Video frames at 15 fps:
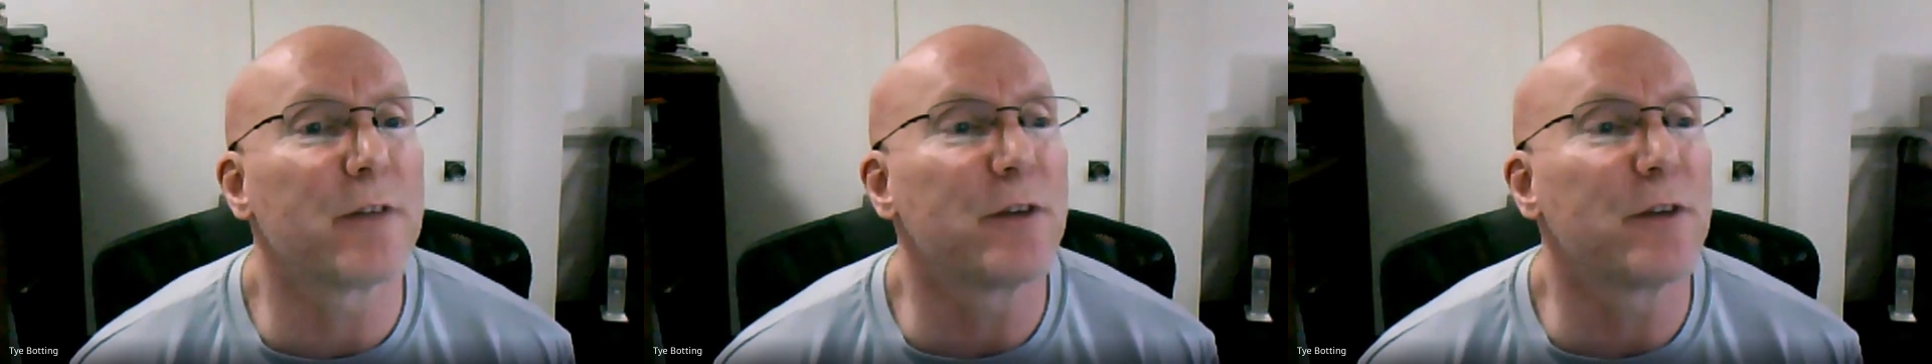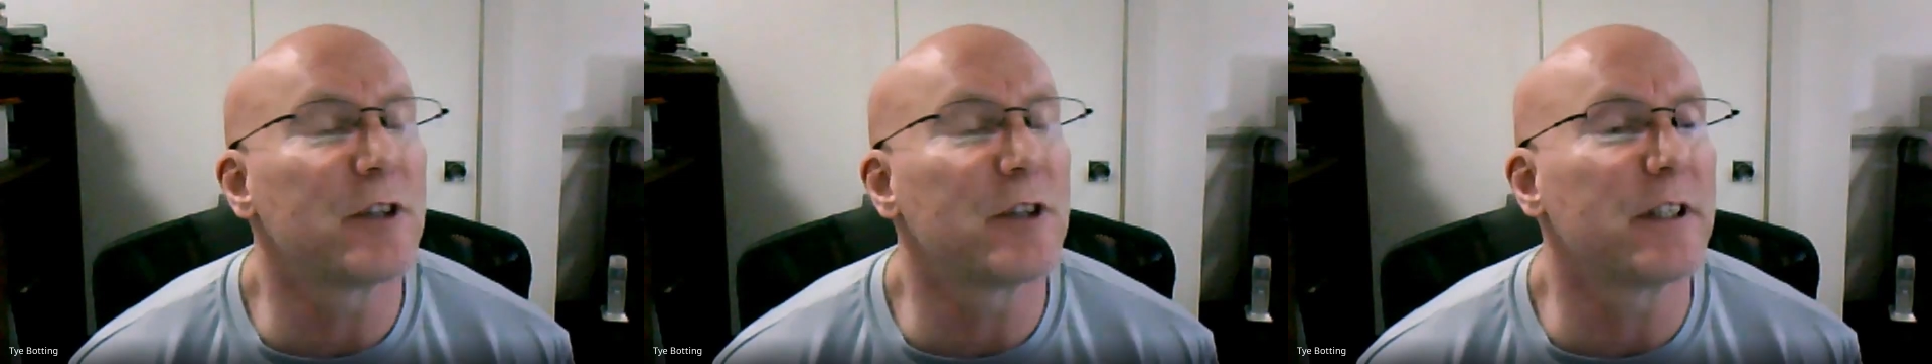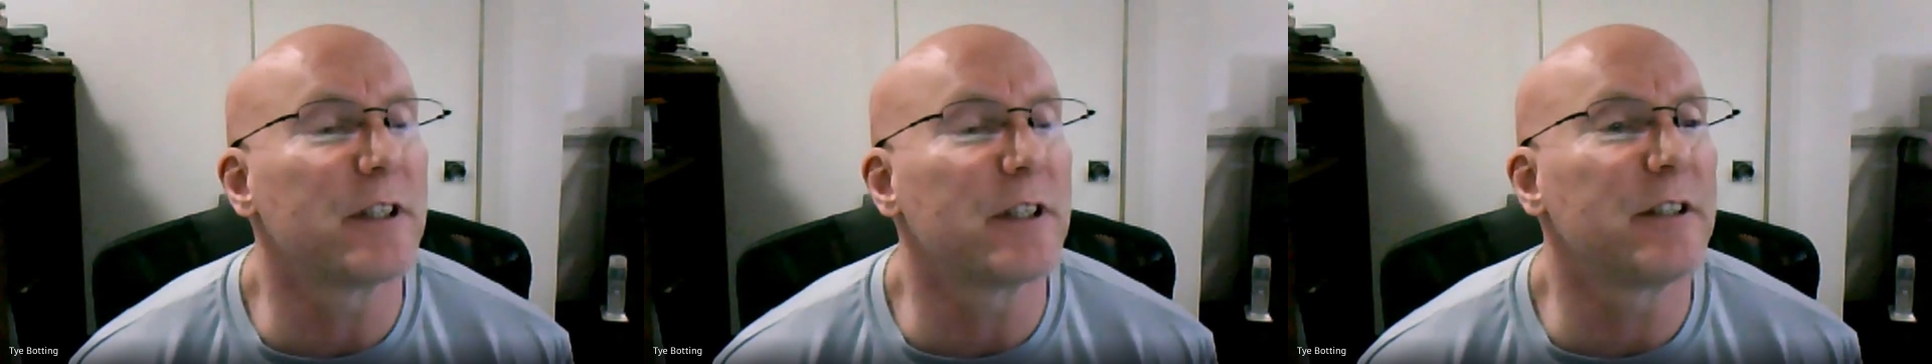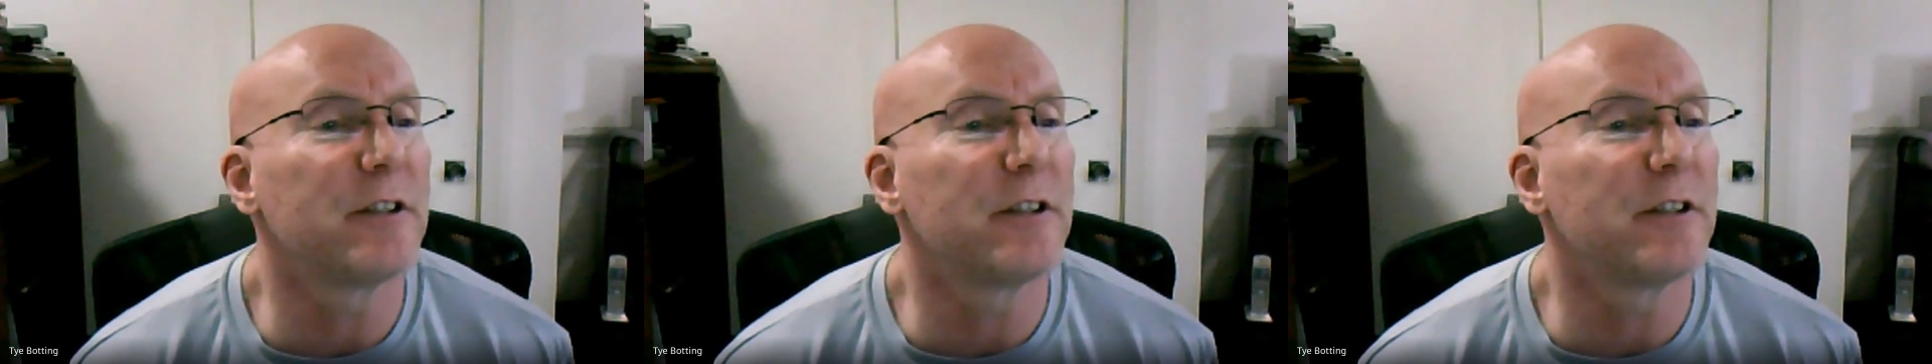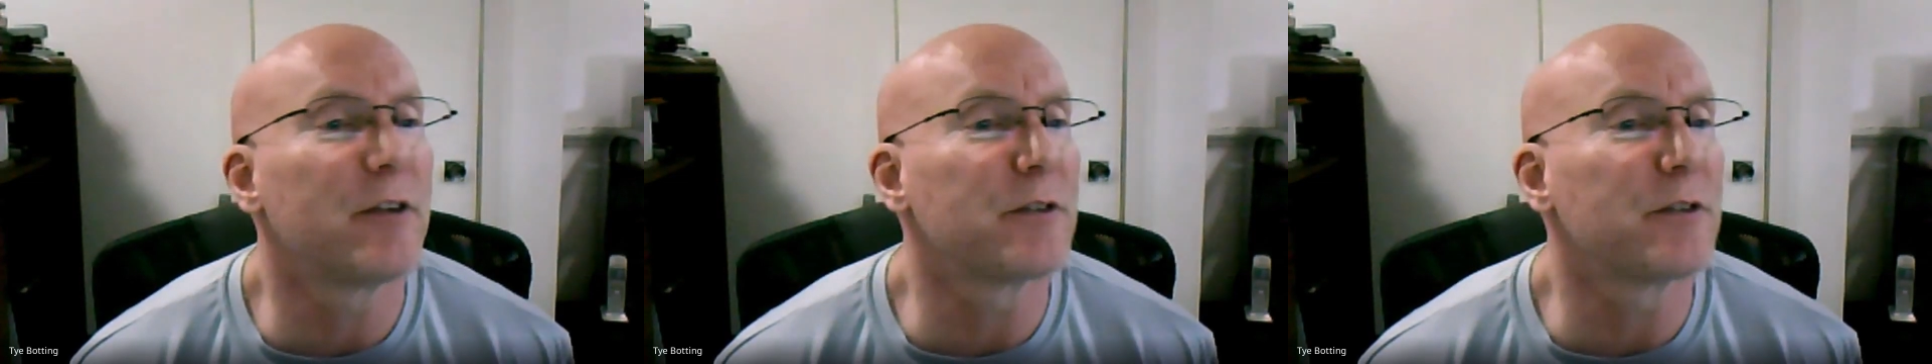usually
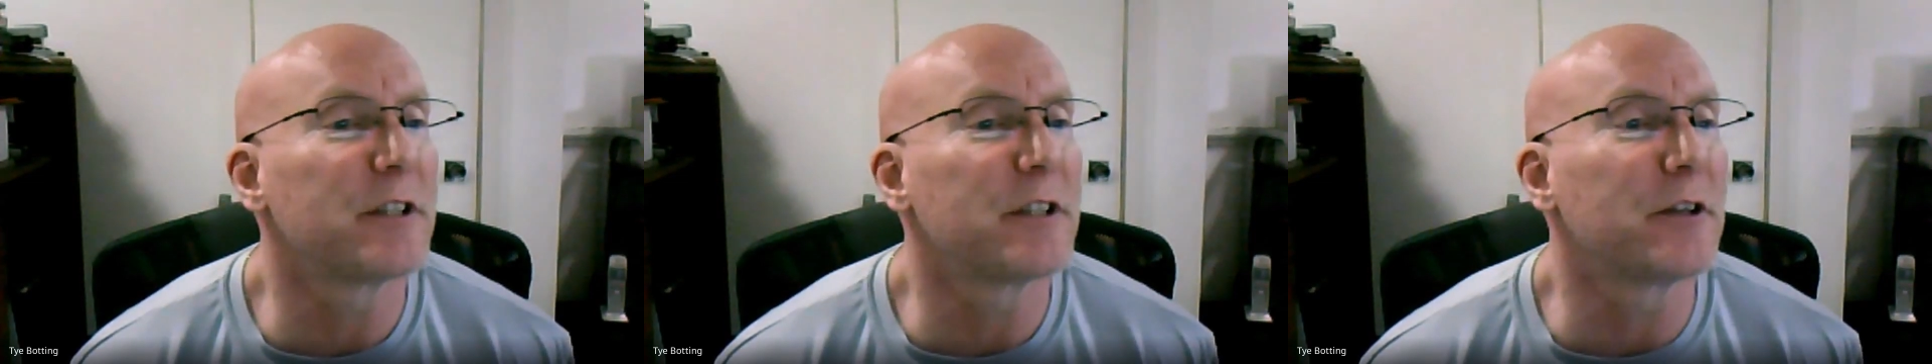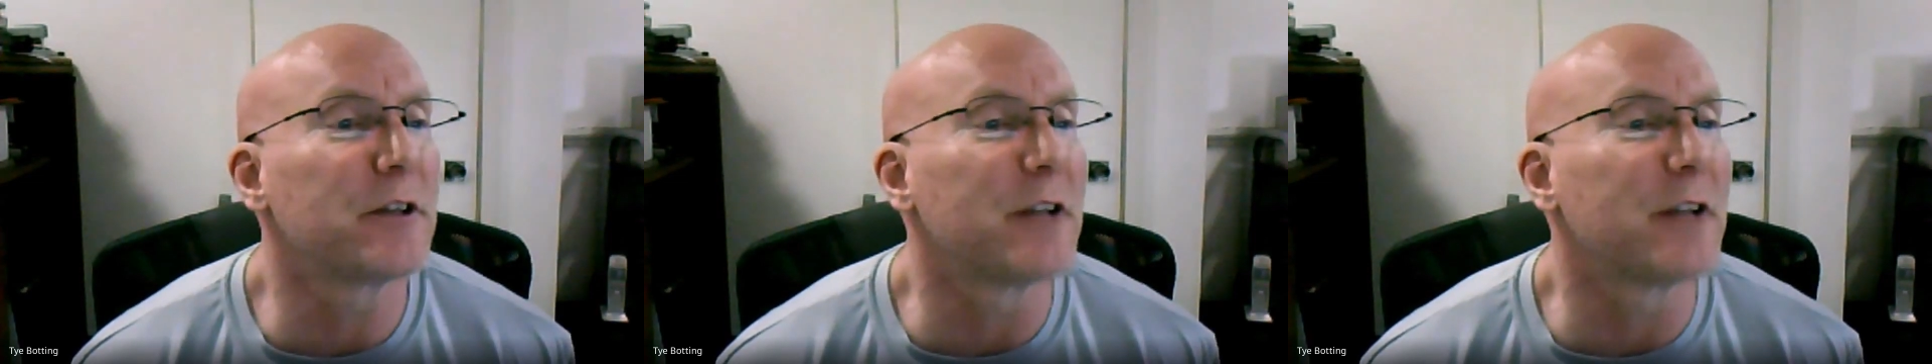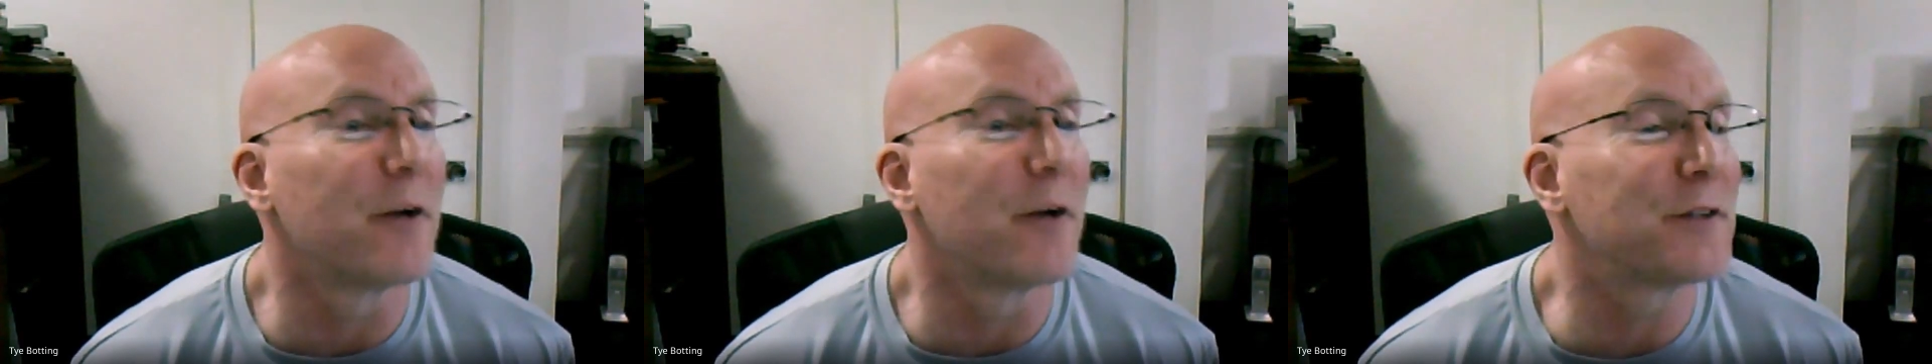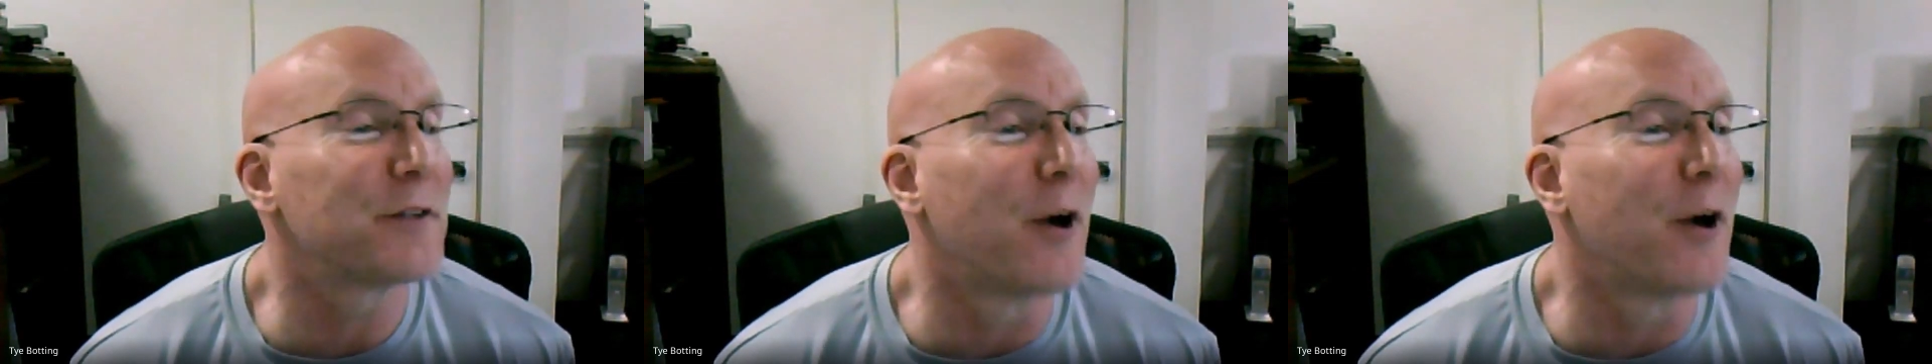you don't see yourself, so